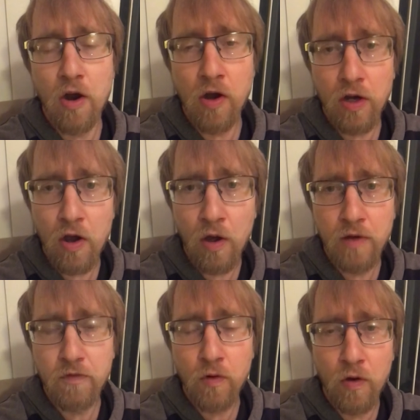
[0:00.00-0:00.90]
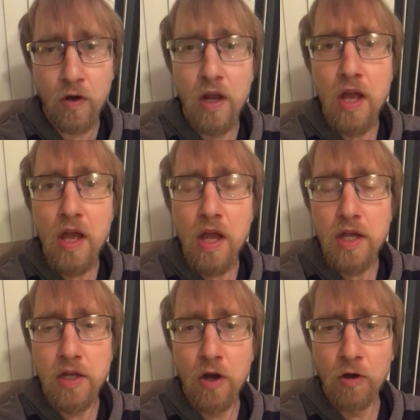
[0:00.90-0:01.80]
aren't calling for,
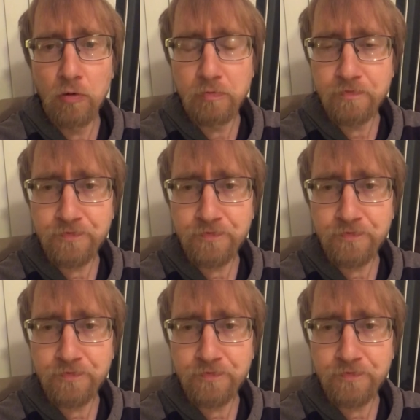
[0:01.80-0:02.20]
you know,